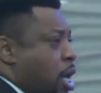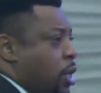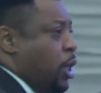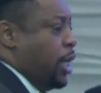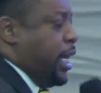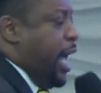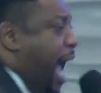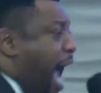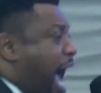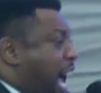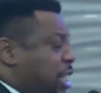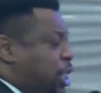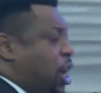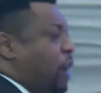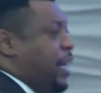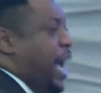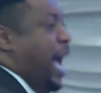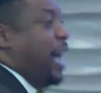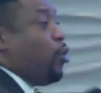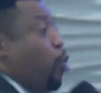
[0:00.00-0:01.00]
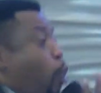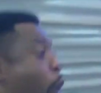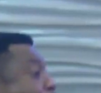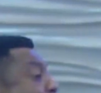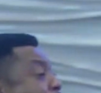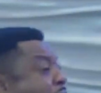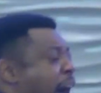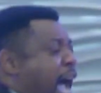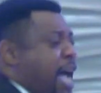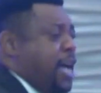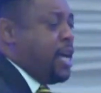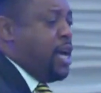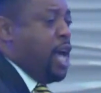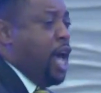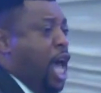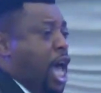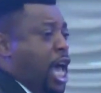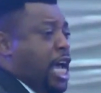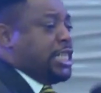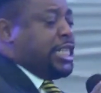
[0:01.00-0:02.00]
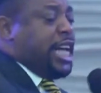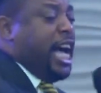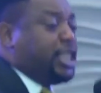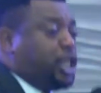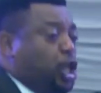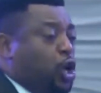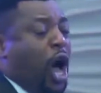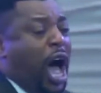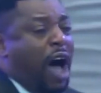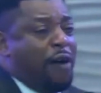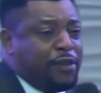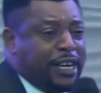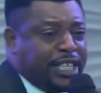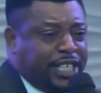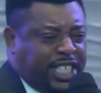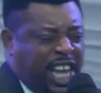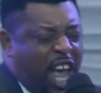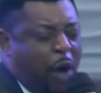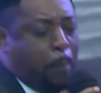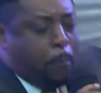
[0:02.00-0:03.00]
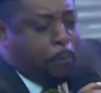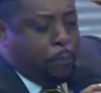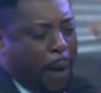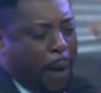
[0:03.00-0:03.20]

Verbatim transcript: To the ends of the earth. Why? He says, You have received